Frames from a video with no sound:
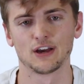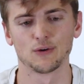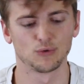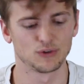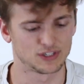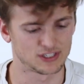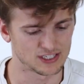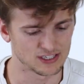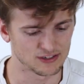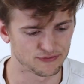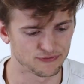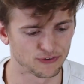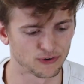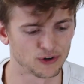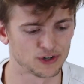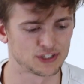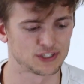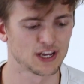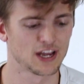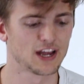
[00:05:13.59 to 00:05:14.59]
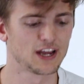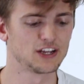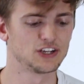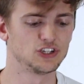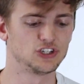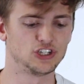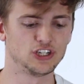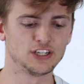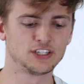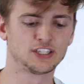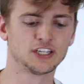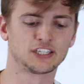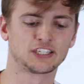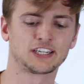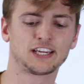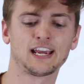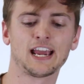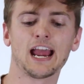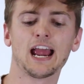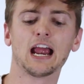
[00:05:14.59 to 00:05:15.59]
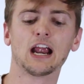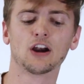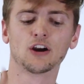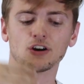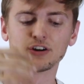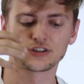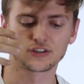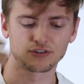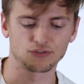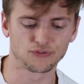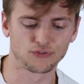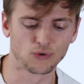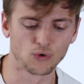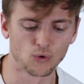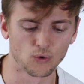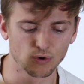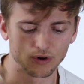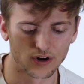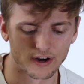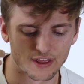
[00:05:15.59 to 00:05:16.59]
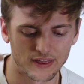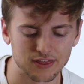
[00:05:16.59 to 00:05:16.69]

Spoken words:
We see first, Jesus cares for